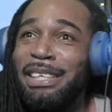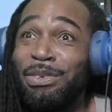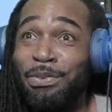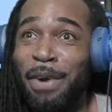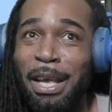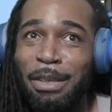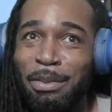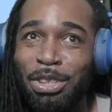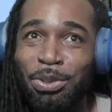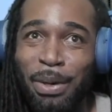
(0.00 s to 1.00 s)
just
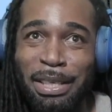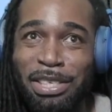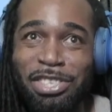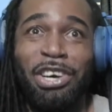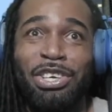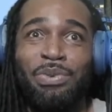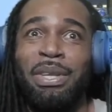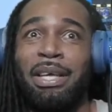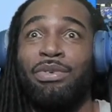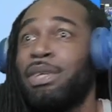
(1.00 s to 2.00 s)
randomly throw and it suck you
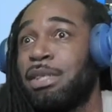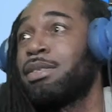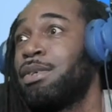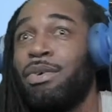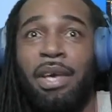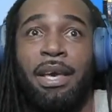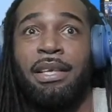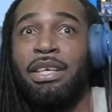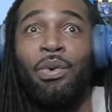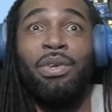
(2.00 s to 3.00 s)
in and you just, okay,
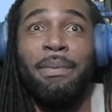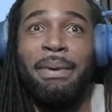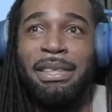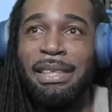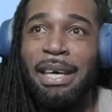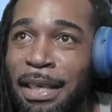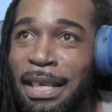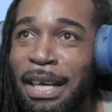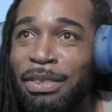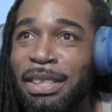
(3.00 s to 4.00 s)
just hold the button down.
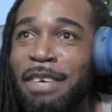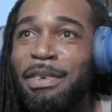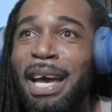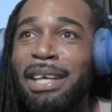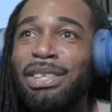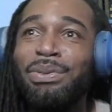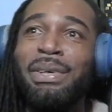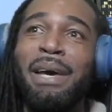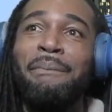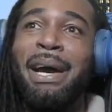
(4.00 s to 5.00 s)
Now Steven actually
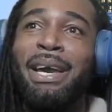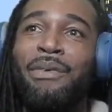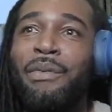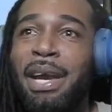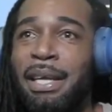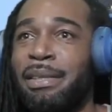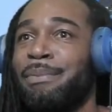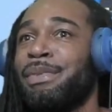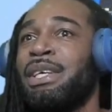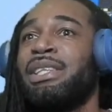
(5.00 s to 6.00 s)
tweeted at Mike Wayne,
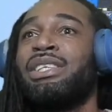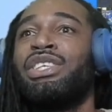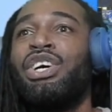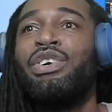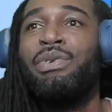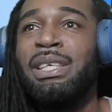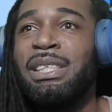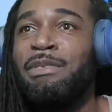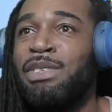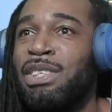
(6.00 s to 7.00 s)
does the
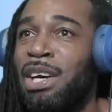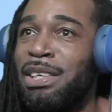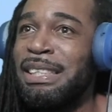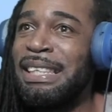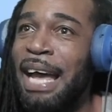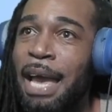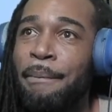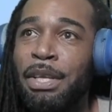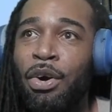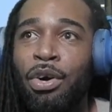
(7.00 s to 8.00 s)
aggressive dunk
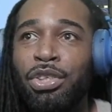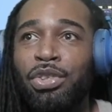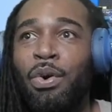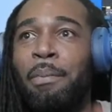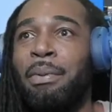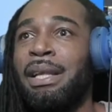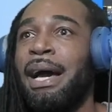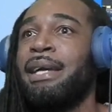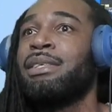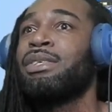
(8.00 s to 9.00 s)
timing also
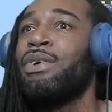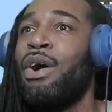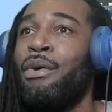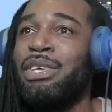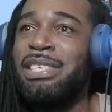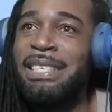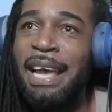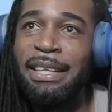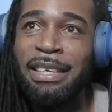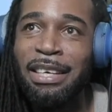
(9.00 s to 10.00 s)
apply to our
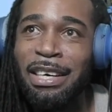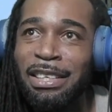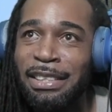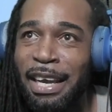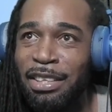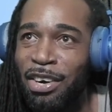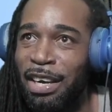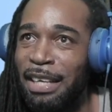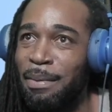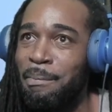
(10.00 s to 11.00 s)
standing contact
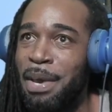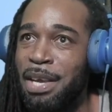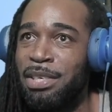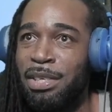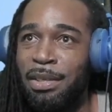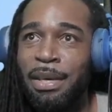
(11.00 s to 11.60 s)
dunk animation?